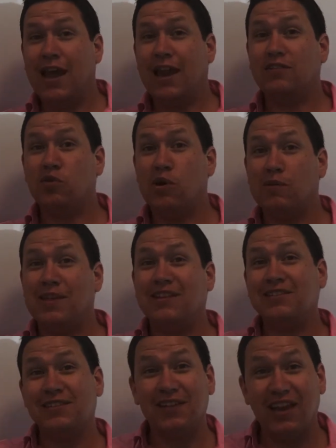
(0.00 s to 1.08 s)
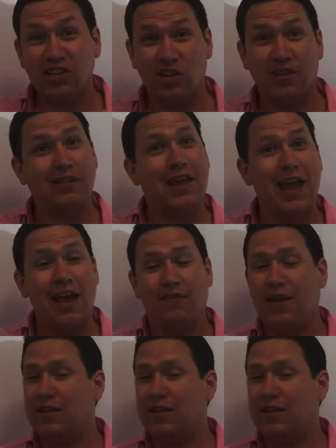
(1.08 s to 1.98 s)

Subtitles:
and it's going to be the selection that they have.